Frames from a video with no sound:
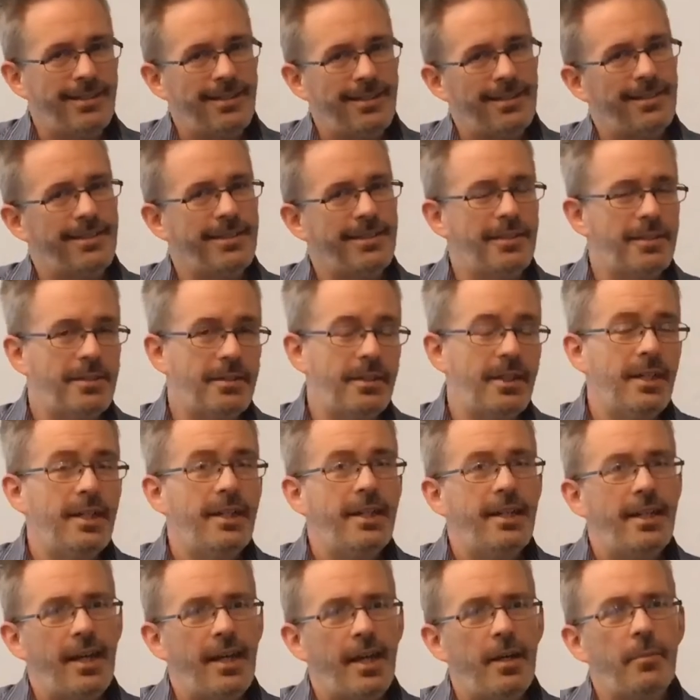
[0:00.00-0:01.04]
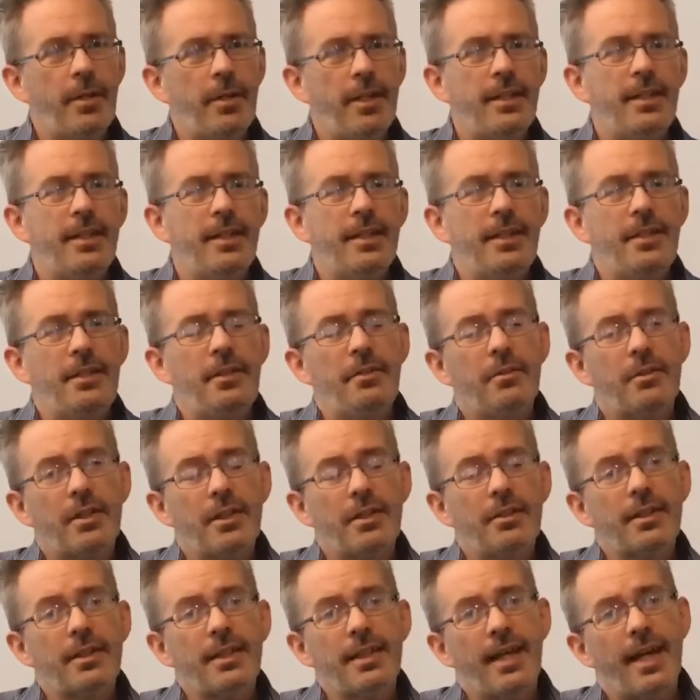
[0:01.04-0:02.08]
So, I mean, you can
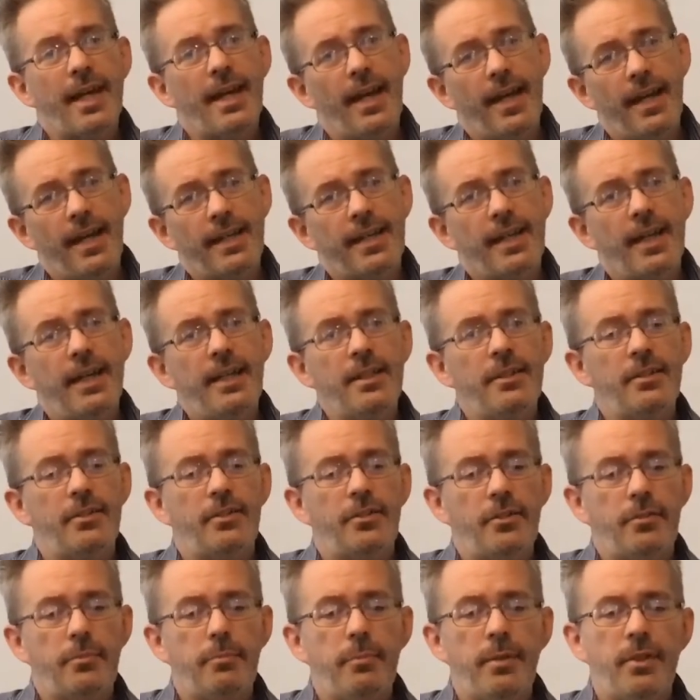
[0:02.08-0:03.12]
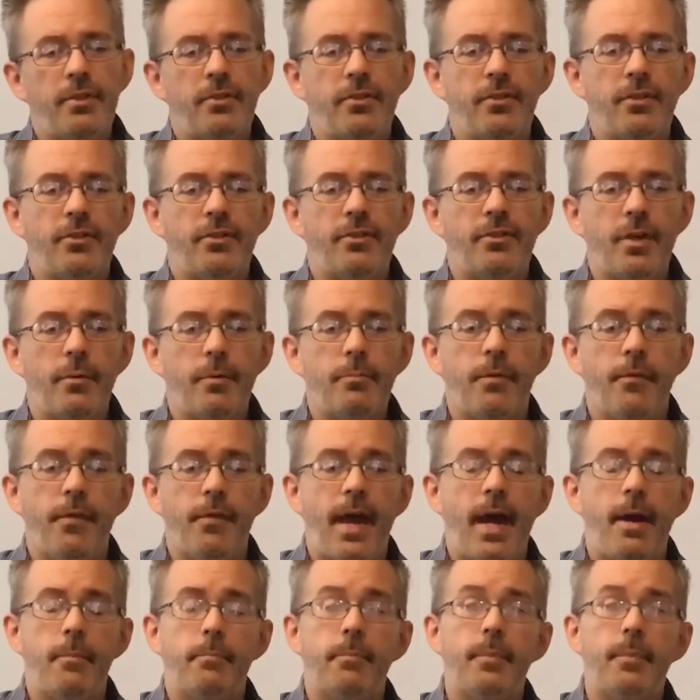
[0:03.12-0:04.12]
look at that and kind of dismiss some of that.